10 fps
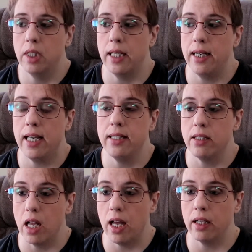and he's
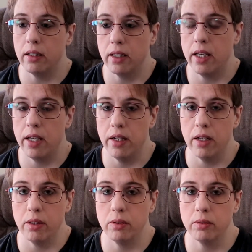not
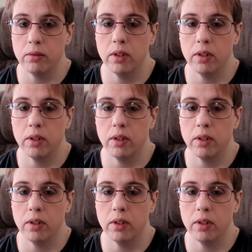keto.